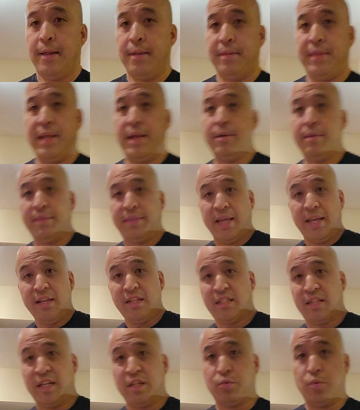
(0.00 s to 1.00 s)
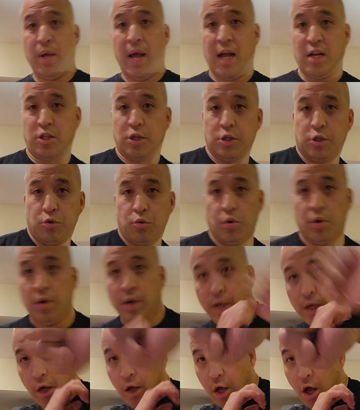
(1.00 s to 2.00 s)
they sometimes would actually do
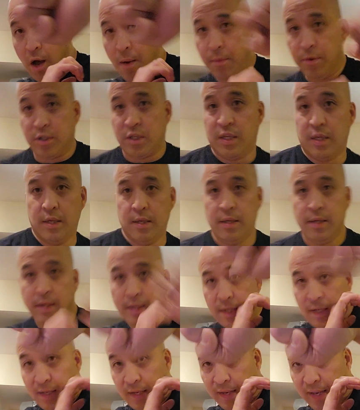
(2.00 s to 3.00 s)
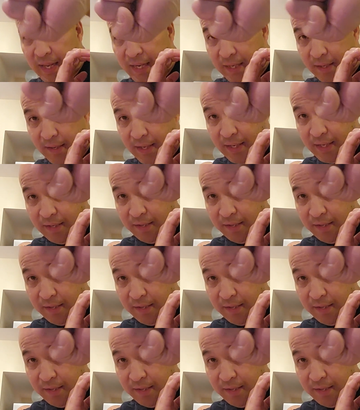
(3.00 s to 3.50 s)
almost like